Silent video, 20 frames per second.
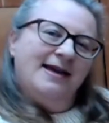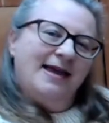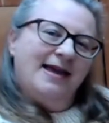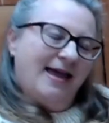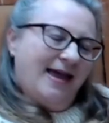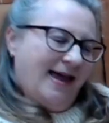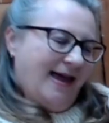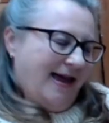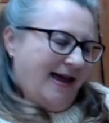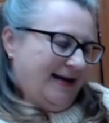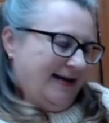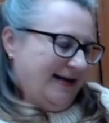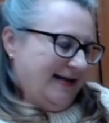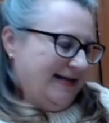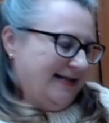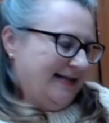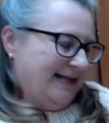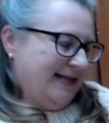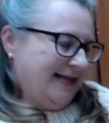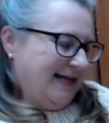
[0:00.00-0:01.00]
and
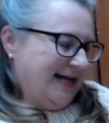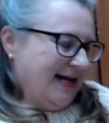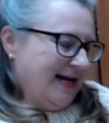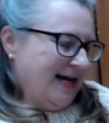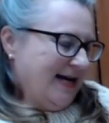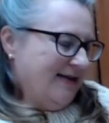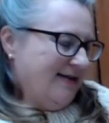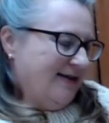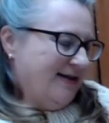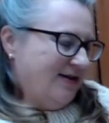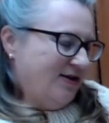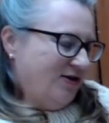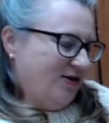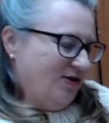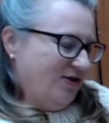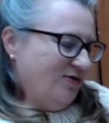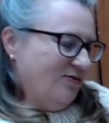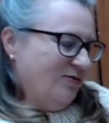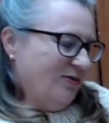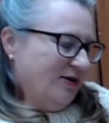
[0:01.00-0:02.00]
it's the yarn that
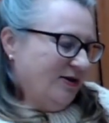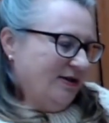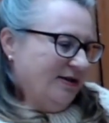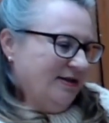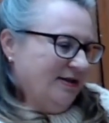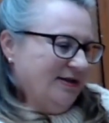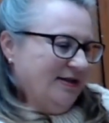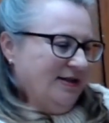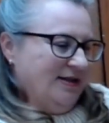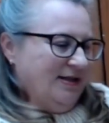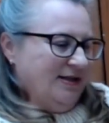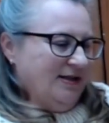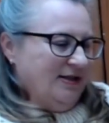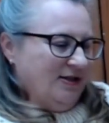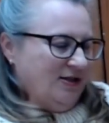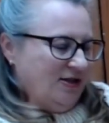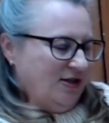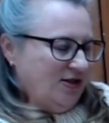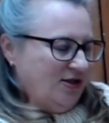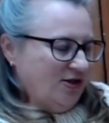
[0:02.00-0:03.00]
you want
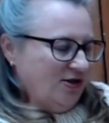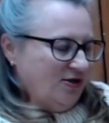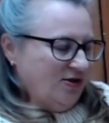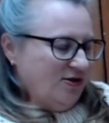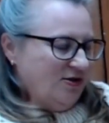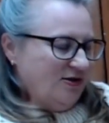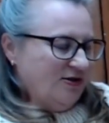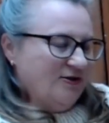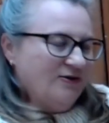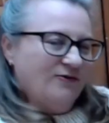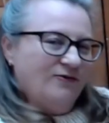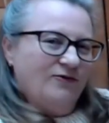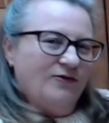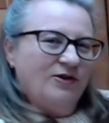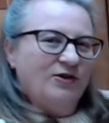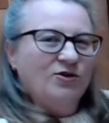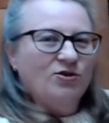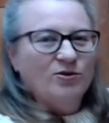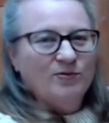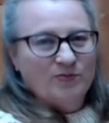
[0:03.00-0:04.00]
to use for
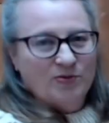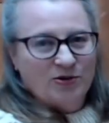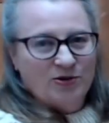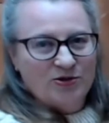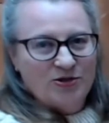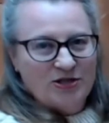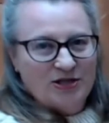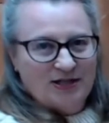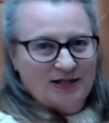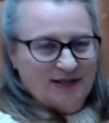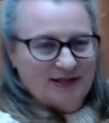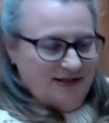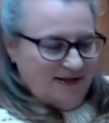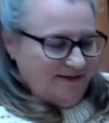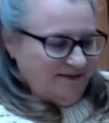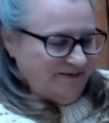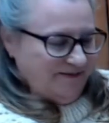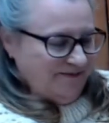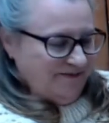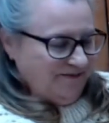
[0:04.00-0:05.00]
your project,
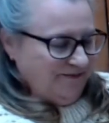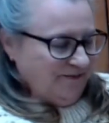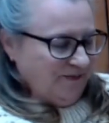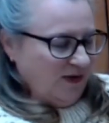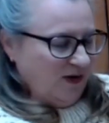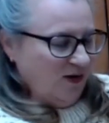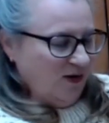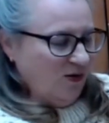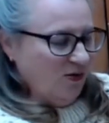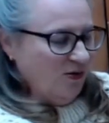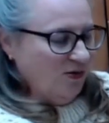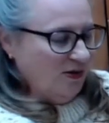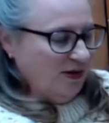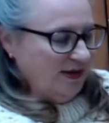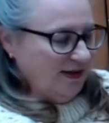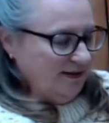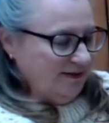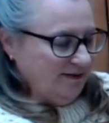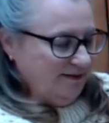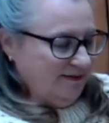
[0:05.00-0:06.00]

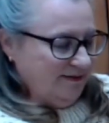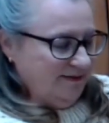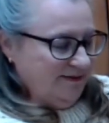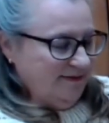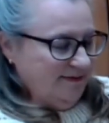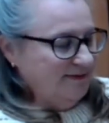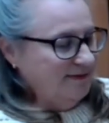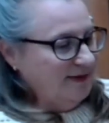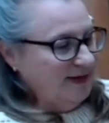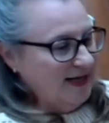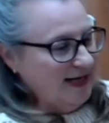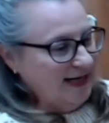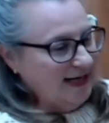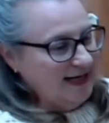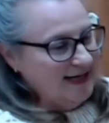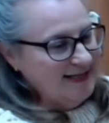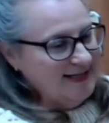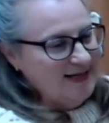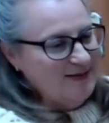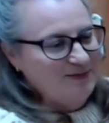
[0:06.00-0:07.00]
or, like I
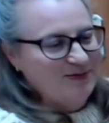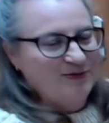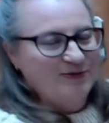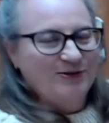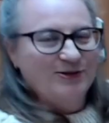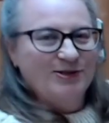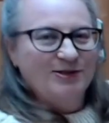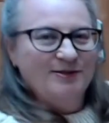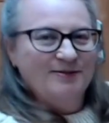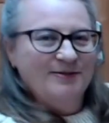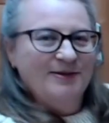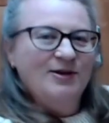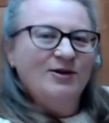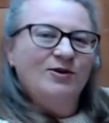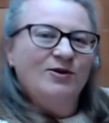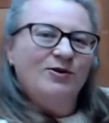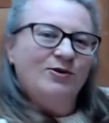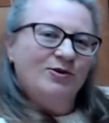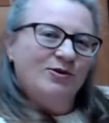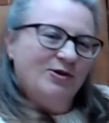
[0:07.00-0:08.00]
said before,
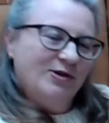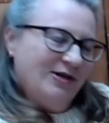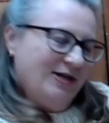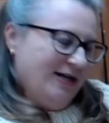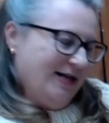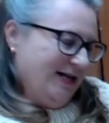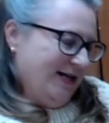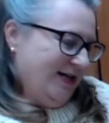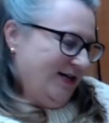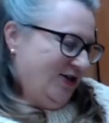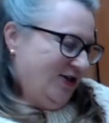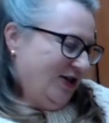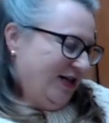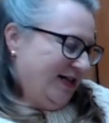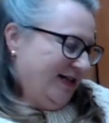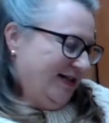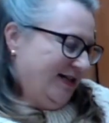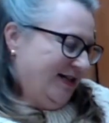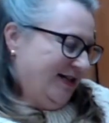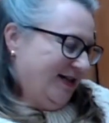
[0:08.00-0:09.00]
or
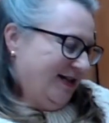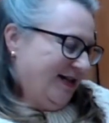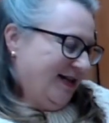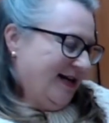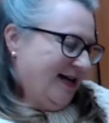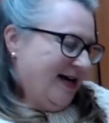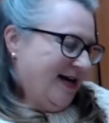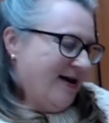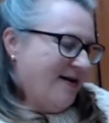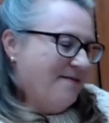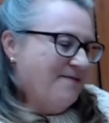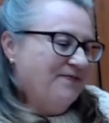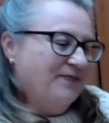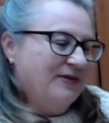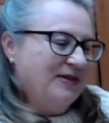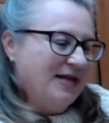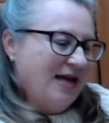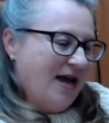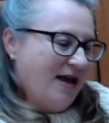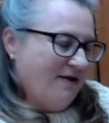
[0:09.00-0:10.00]
just
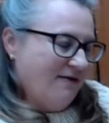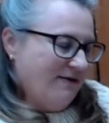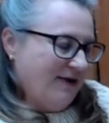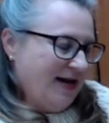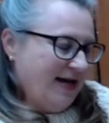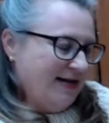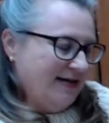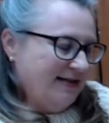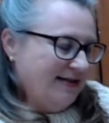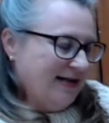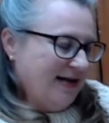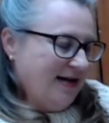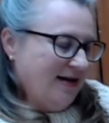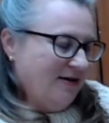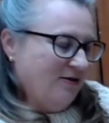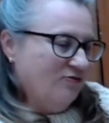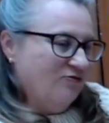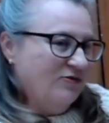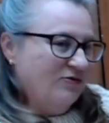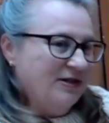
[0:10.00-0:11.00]
to have as a
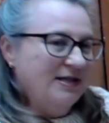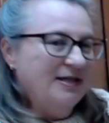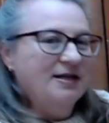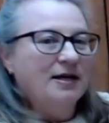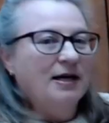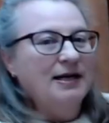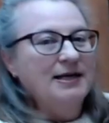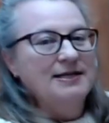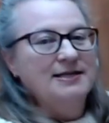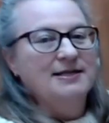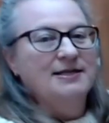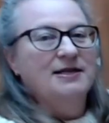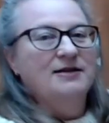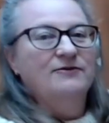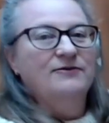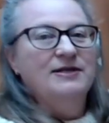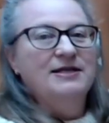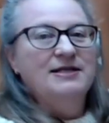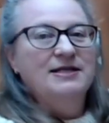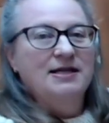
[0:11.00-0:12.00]
really nice,
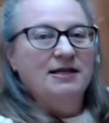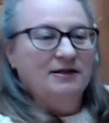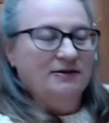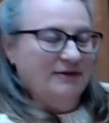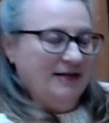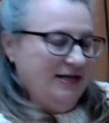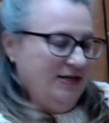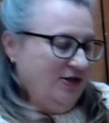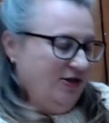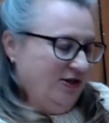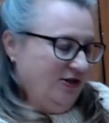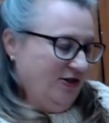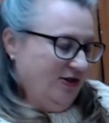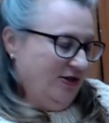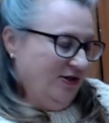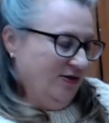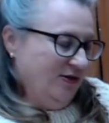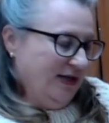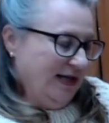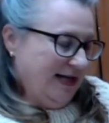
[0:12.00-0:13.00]
lovely decoration to
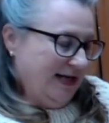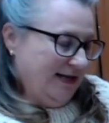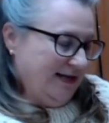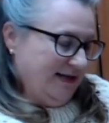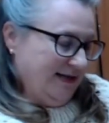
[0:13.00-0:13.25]
look at.